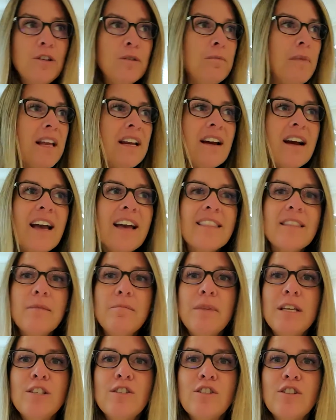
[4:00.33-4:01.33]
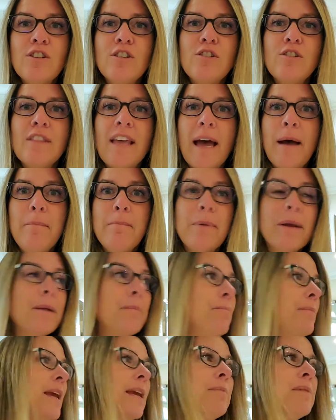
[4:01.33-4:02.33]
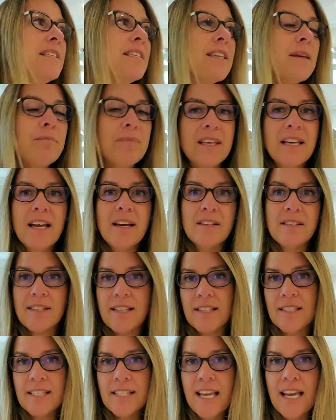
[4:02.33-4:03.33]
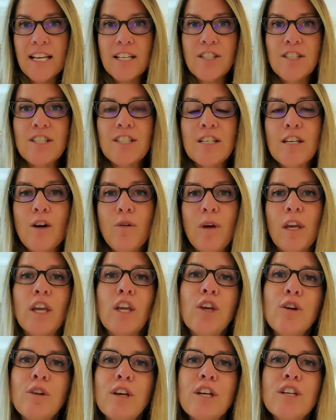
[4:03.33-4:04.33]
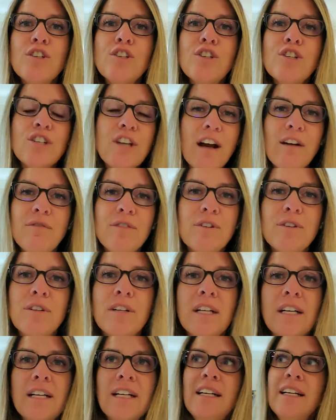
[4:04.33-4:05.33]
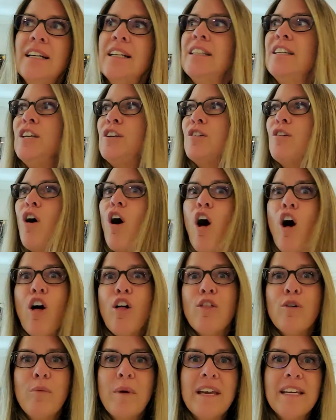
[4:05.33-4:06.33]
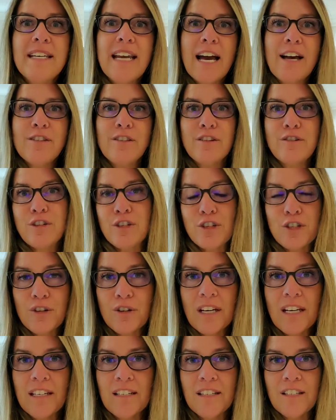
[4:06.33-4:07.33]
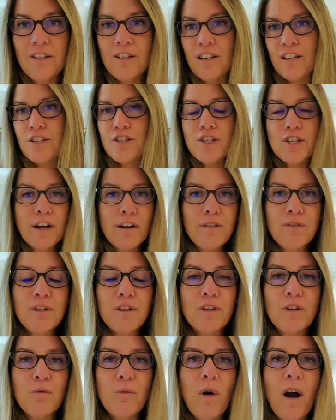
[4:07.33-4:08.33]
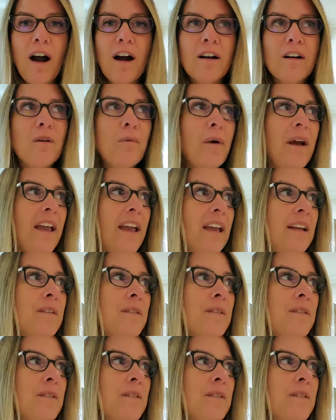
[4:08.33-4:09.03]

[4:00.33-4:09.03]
may not have the means to do that, but it may be something else. Let's say it's snowing. You can shovel, all the way down the street. You can shovel the walkway,